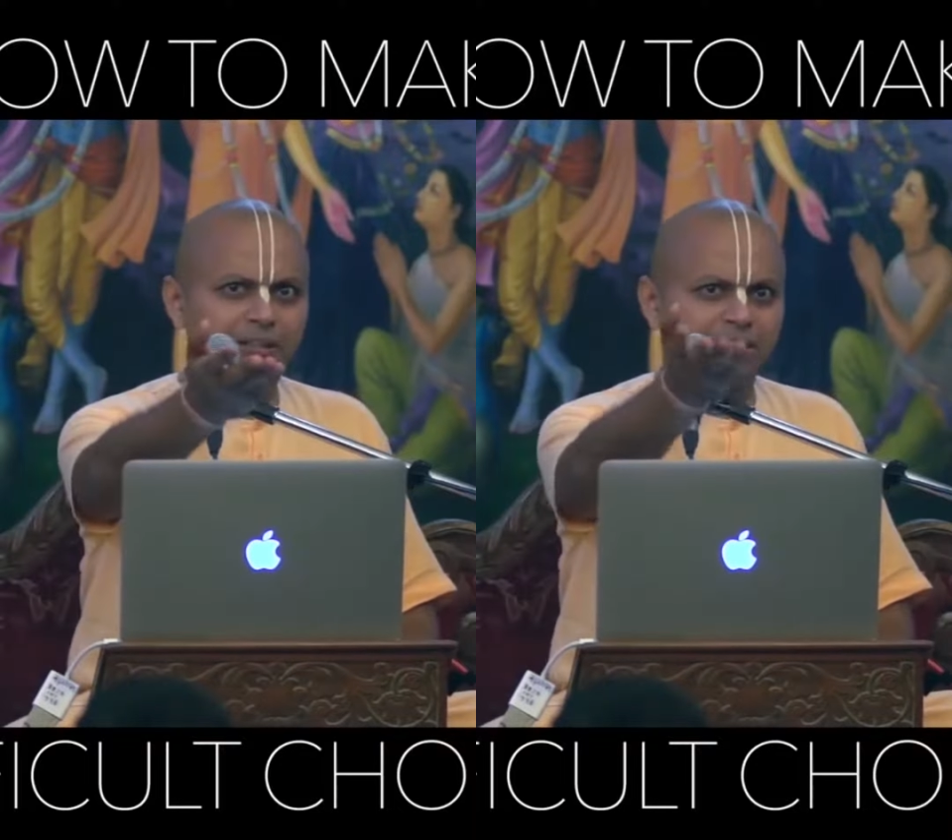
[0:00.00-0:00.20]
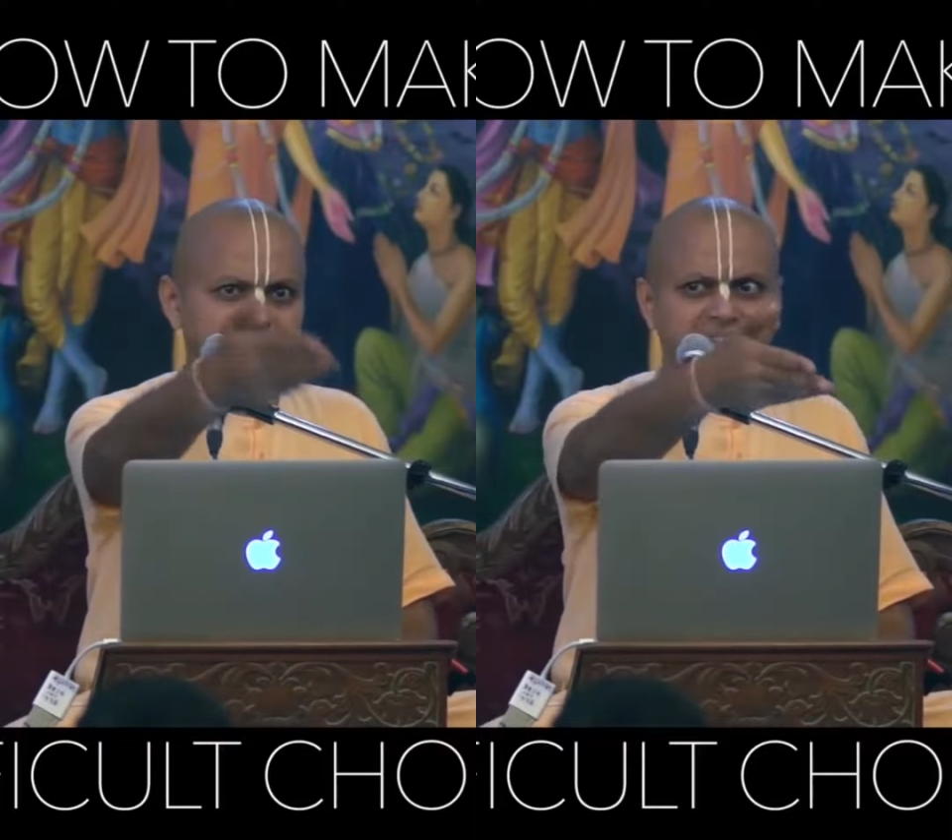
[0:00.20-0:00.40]

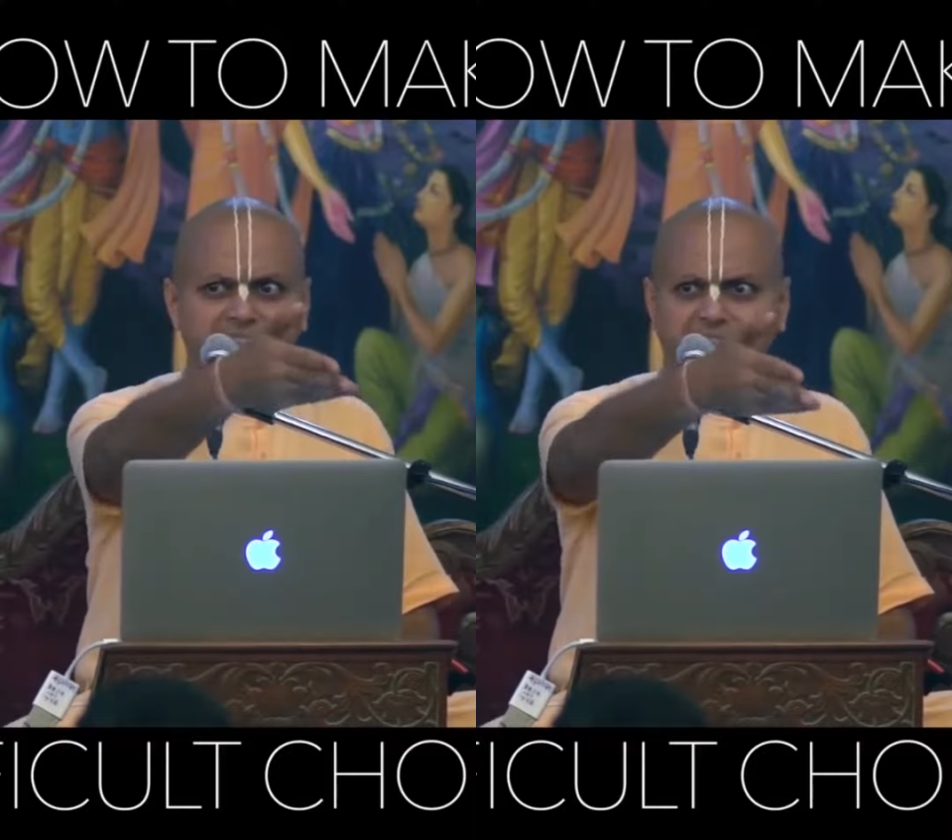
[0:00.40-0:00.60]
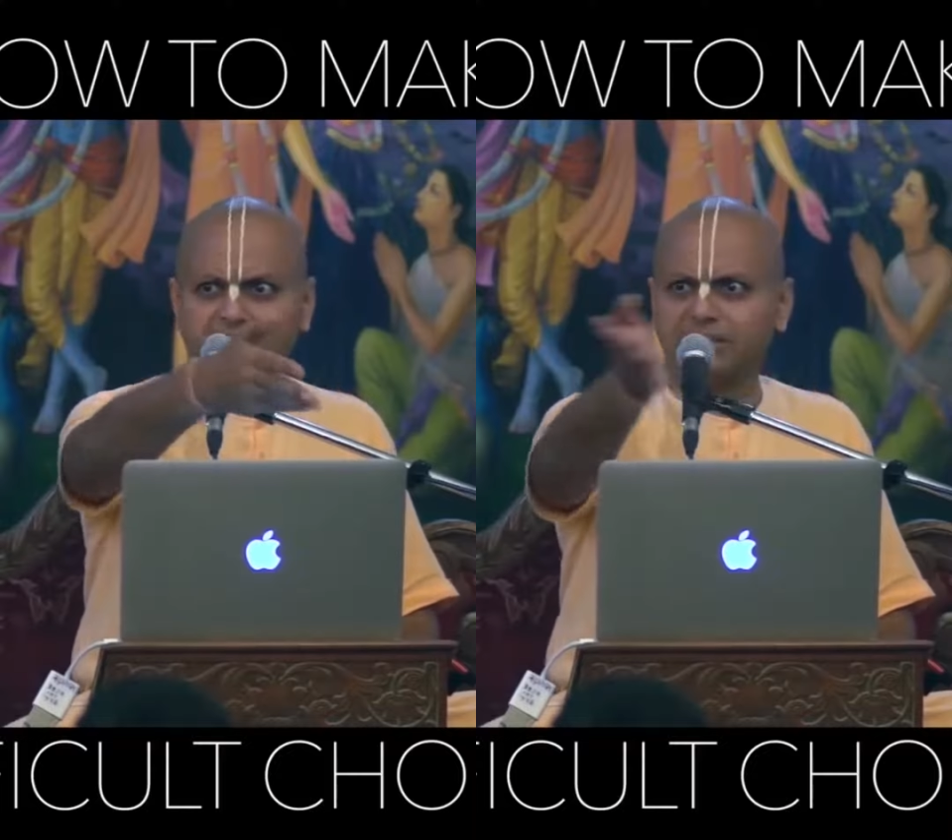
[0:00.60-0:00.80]
this
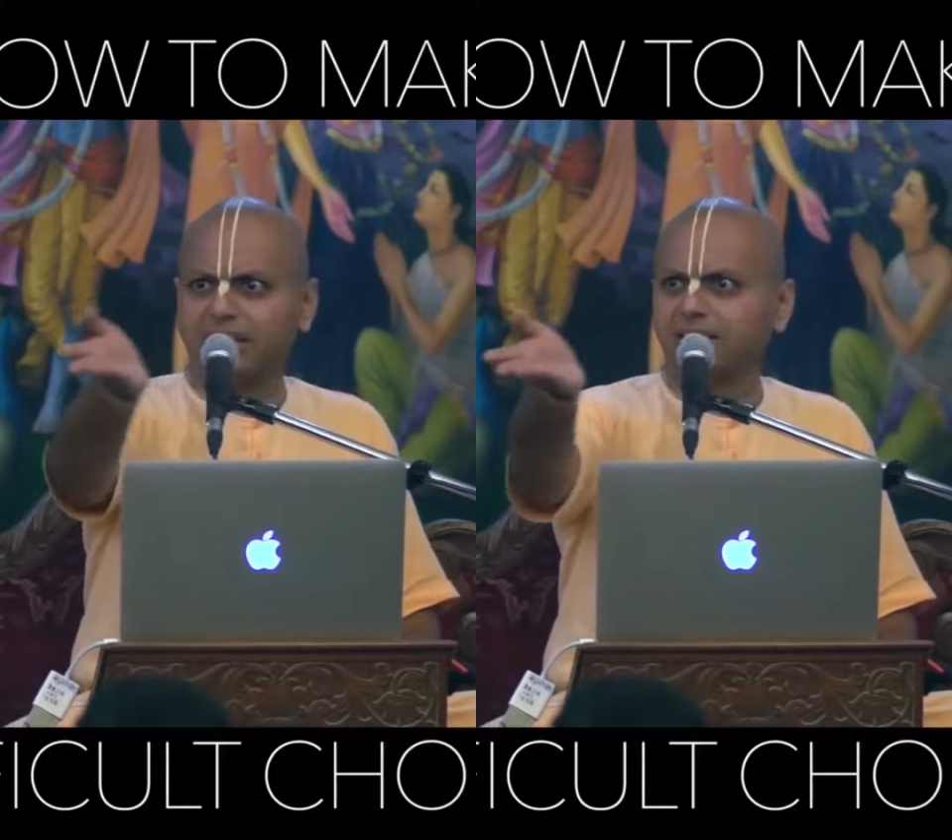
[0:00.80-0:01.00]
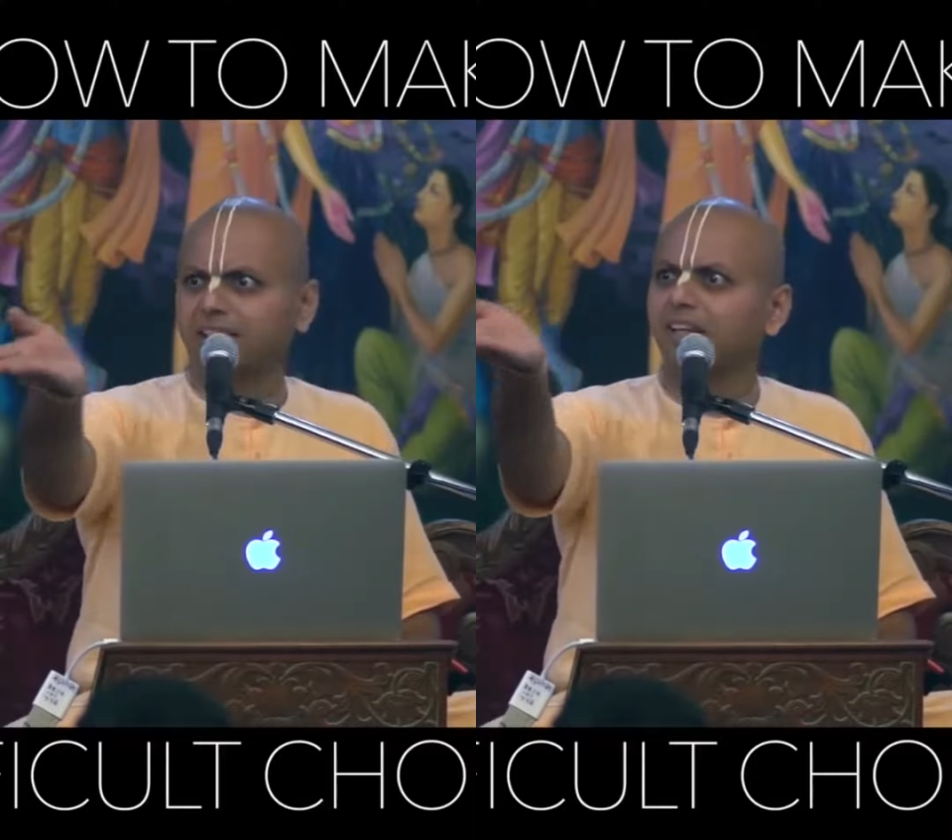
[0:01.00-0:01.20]
girl or
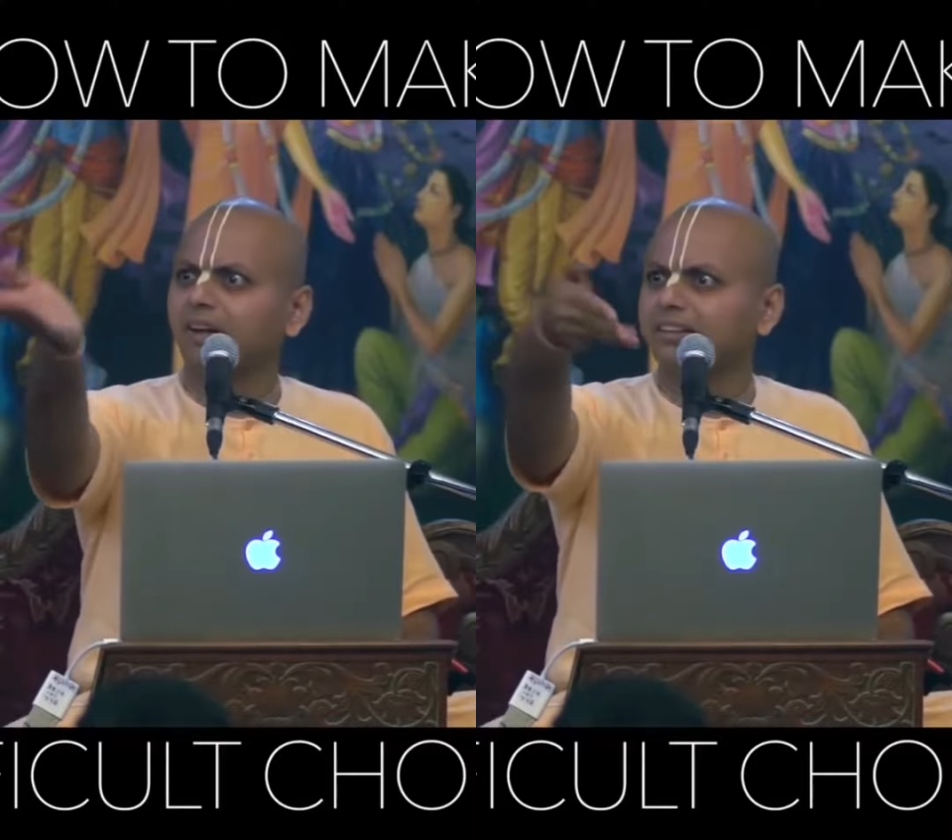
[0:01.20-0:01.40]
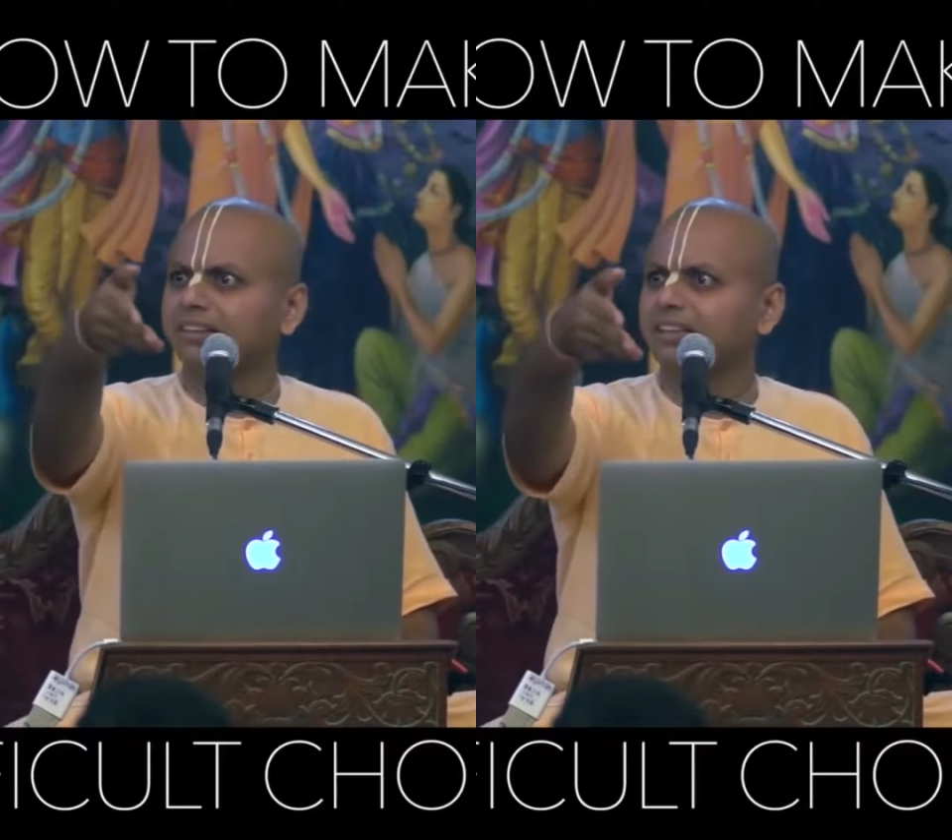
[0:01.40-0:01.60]
that
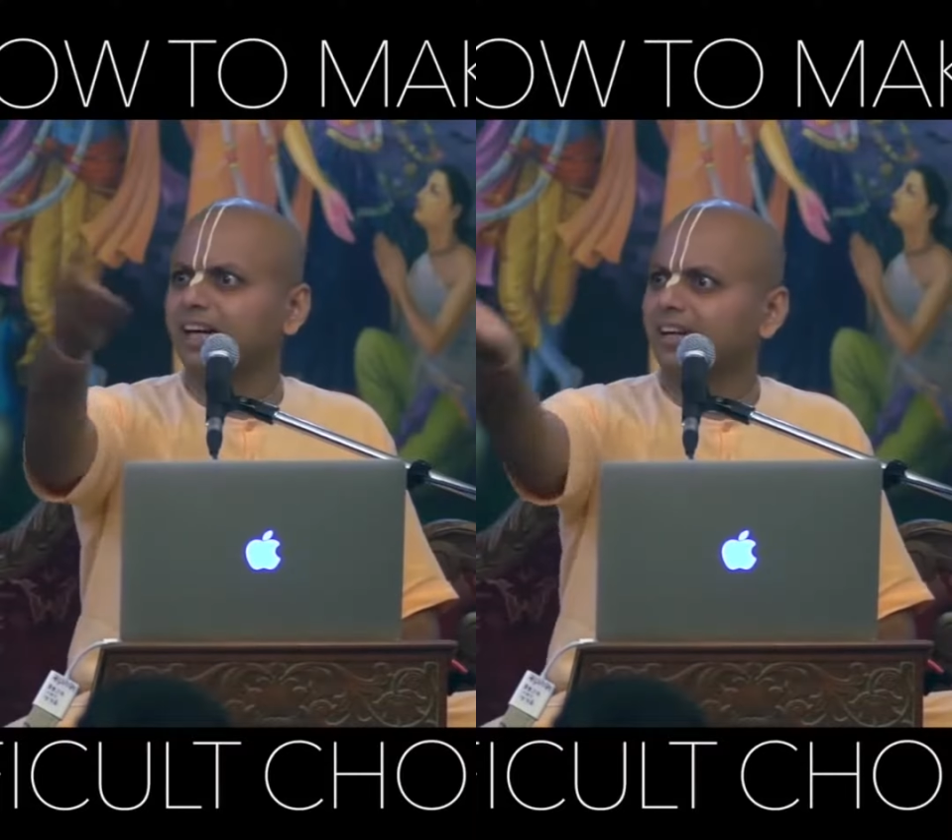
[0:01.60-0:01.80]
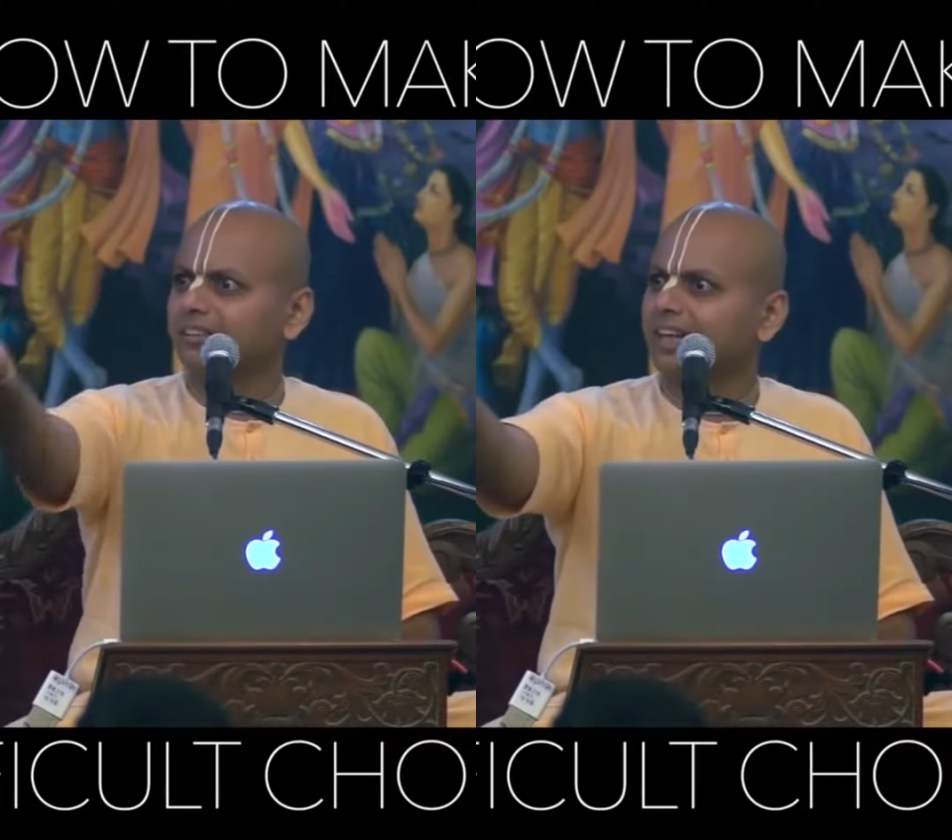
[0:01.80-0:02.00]
girl or this guy or